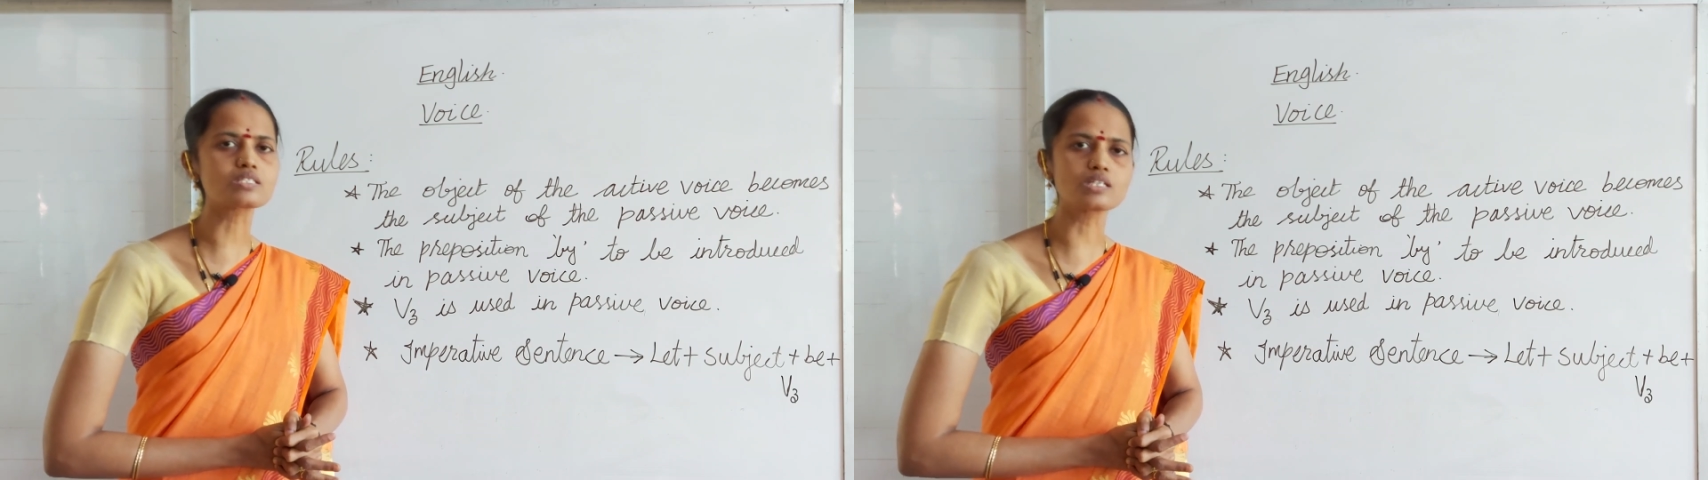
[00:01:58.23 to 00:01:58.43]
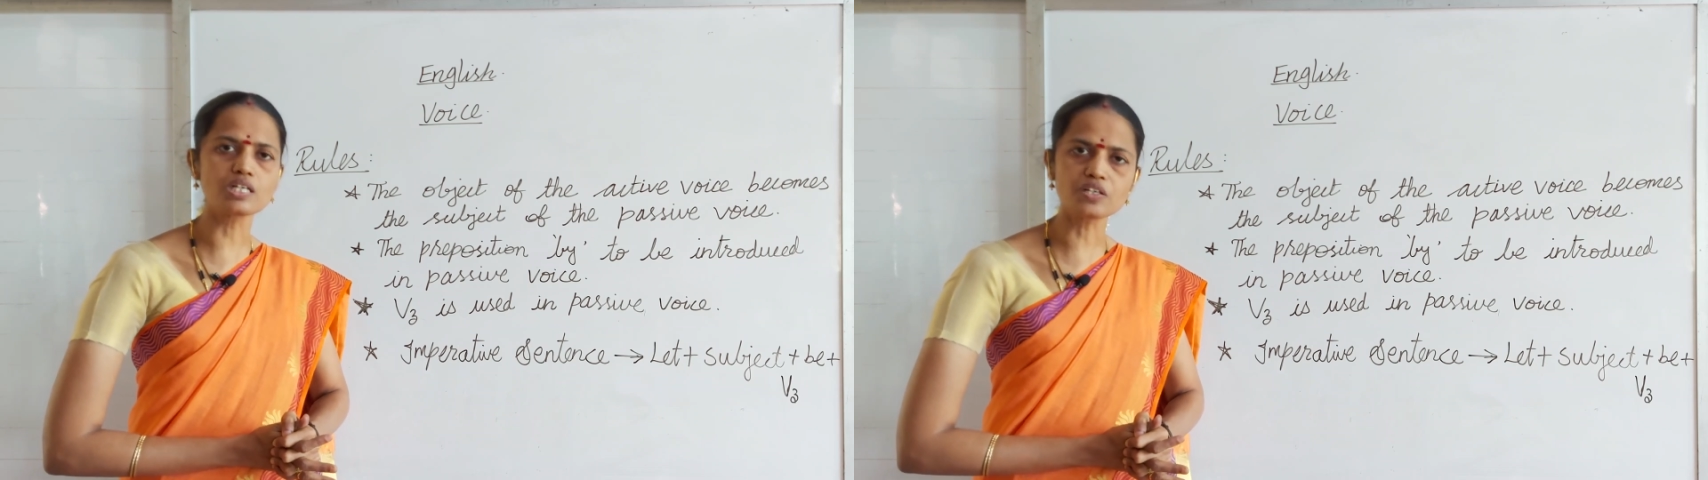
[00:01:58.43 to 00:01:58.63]

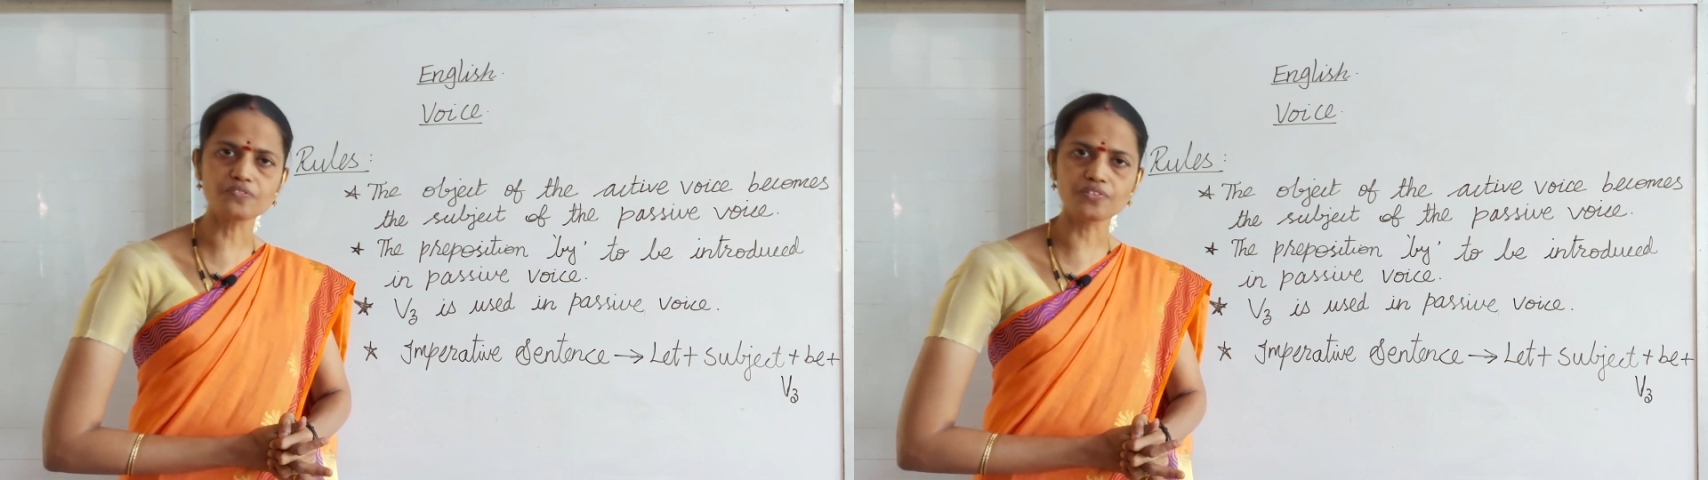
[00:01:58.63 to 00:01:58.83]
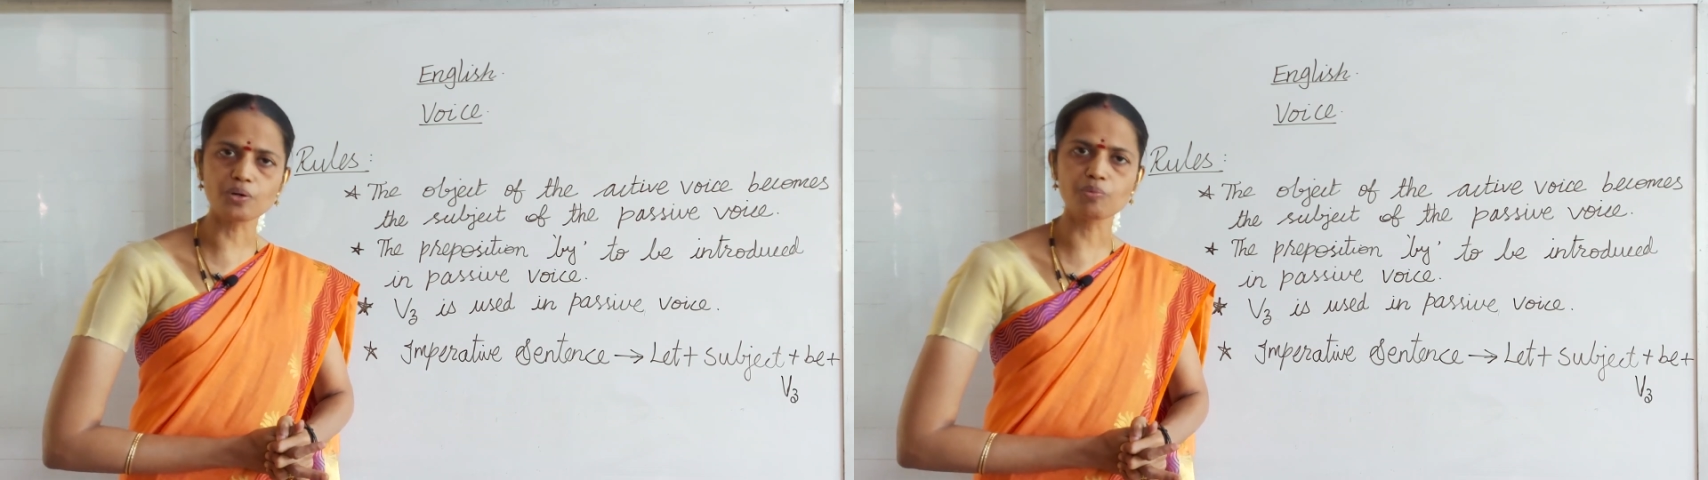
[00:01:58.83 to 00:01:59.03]
third
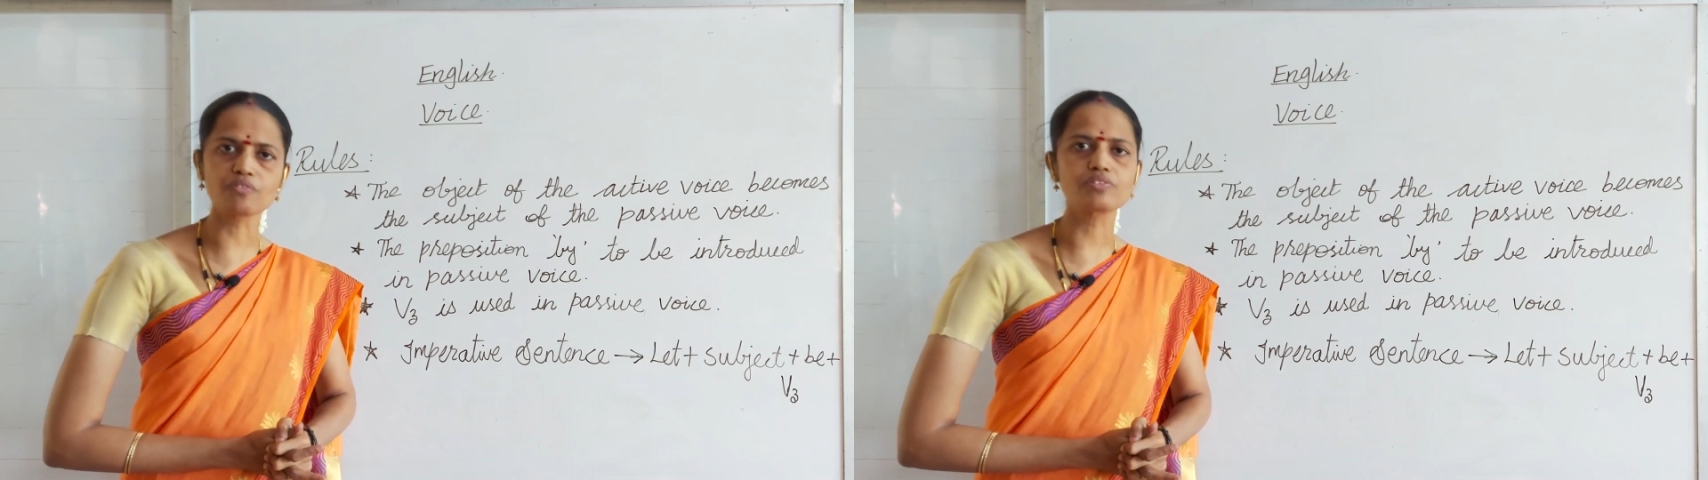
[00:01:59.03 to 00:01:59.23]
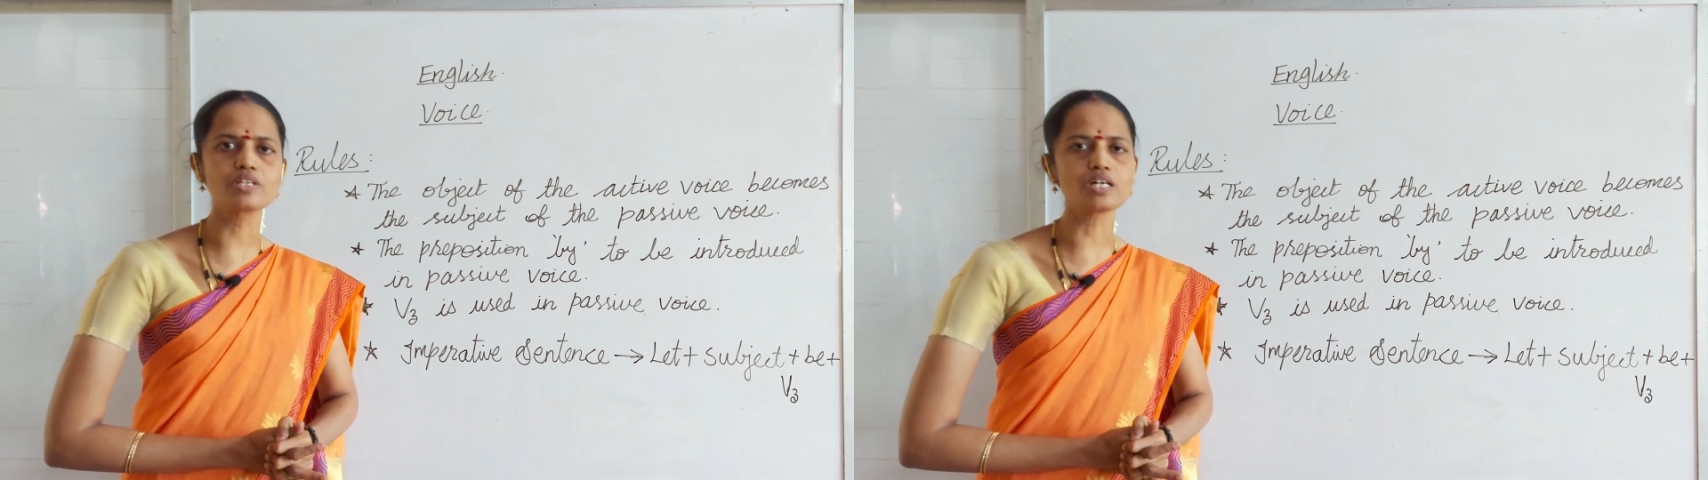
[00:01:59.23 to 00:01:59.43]
form
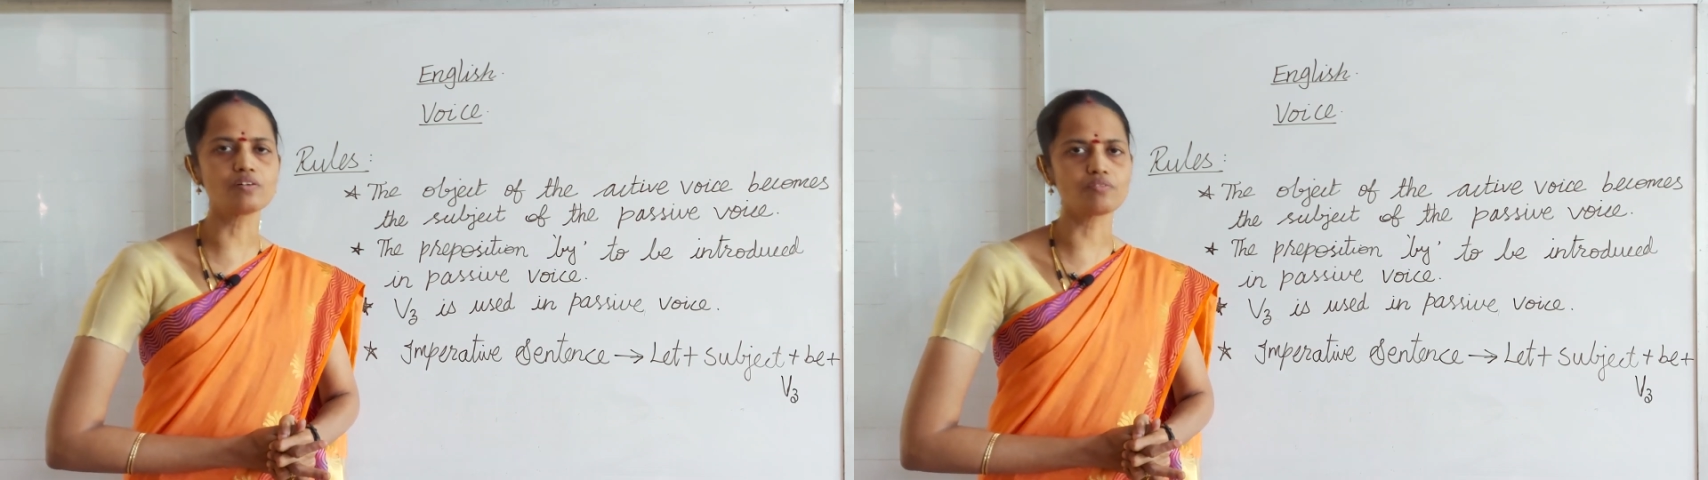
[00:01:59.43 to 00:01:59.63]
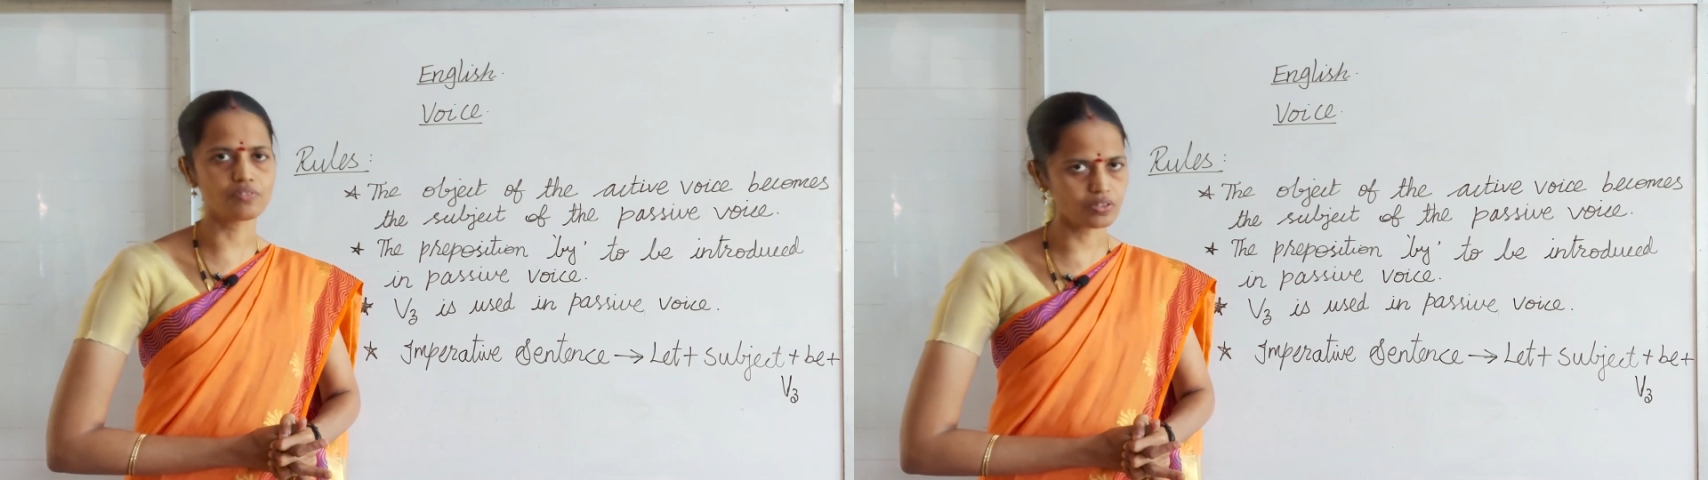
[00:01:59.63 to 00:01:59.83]
of the
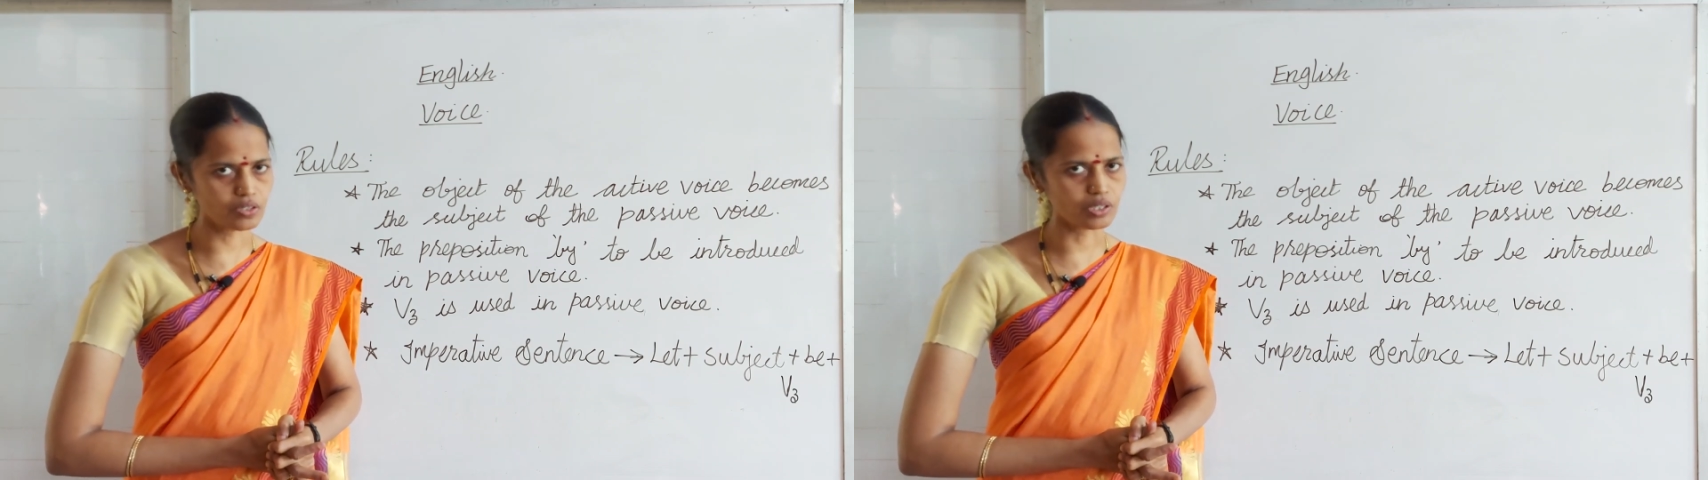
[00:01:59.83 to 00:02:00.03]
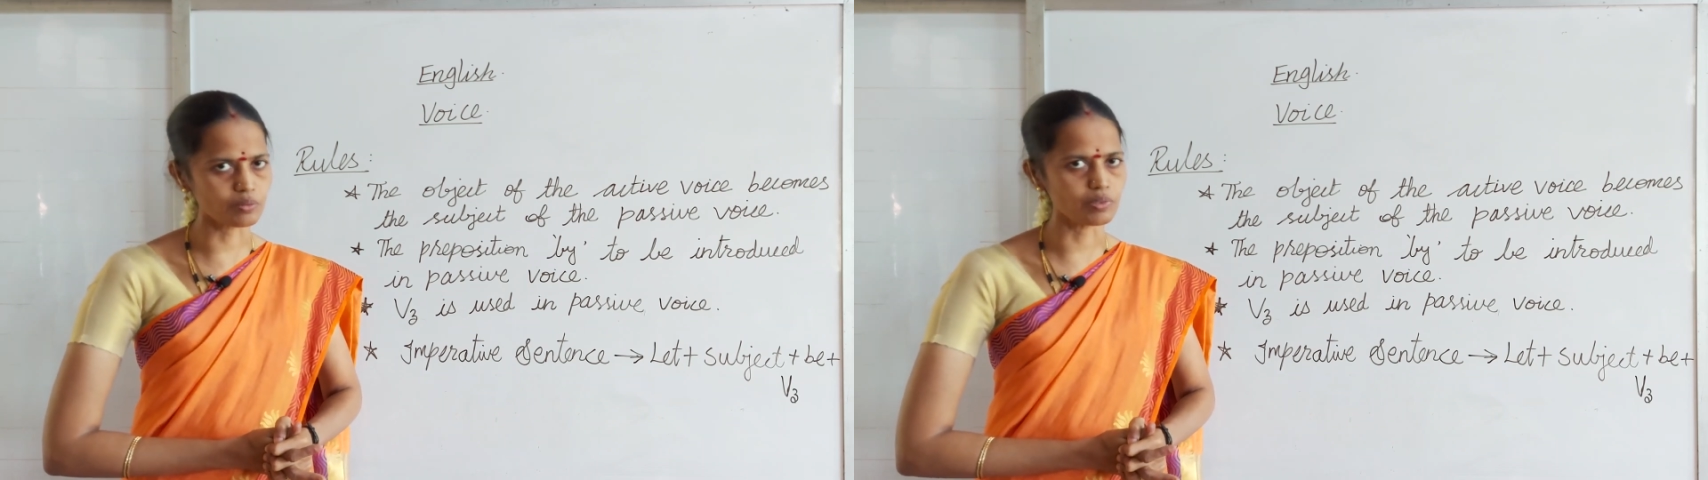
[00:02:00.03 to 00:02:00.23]

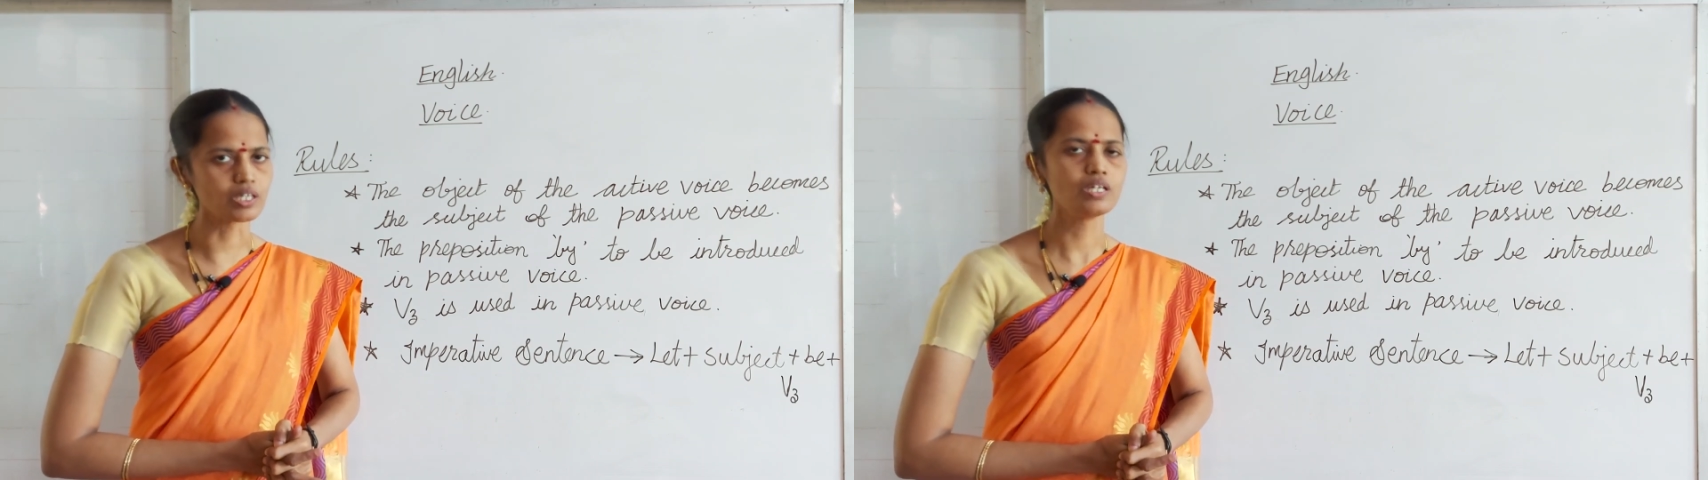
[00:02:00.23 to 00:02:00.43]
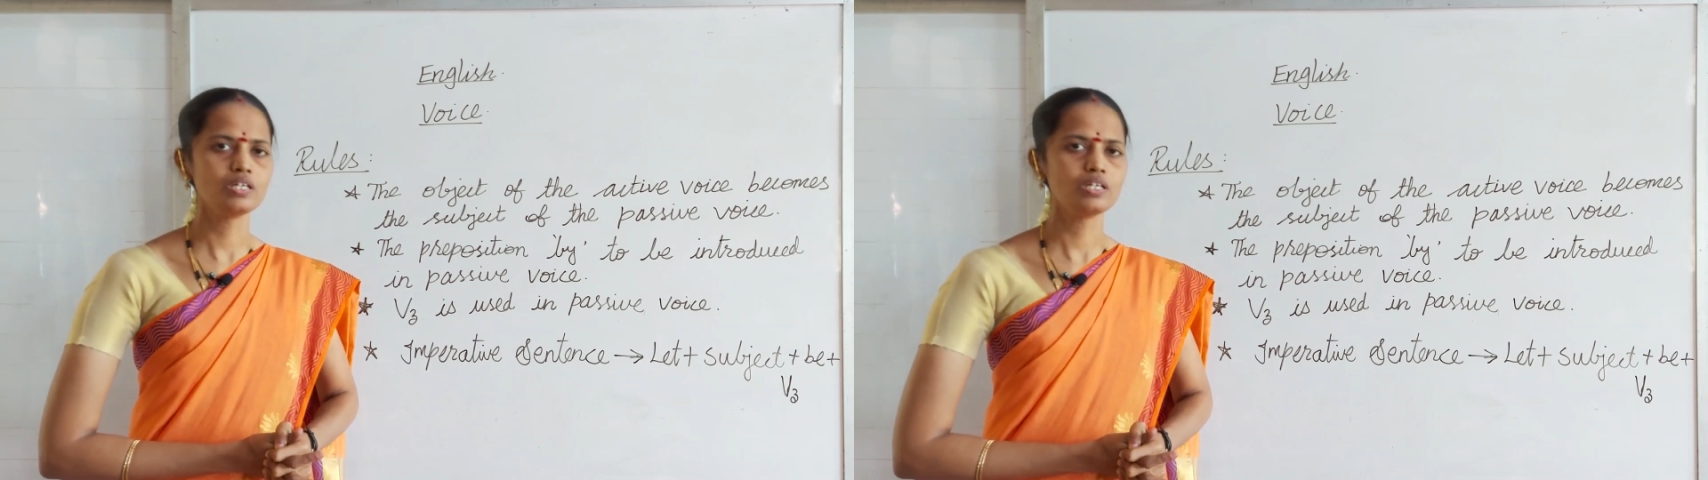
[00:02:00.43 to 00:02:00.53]
verb.